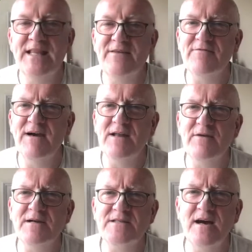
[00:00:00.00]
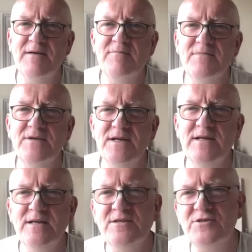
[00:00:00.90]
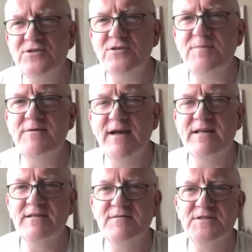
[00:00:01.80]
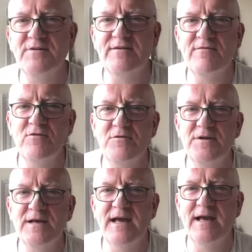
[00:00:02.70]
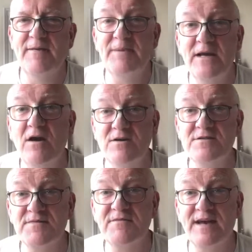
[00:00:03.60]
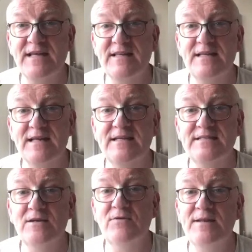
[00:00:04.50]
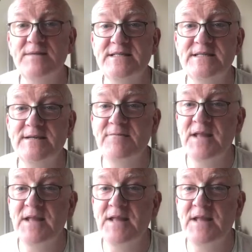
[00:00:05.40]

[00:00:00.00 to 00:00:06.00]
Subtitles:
that valuing our time, it should be relatively straightforward because of the fact that it is so limited.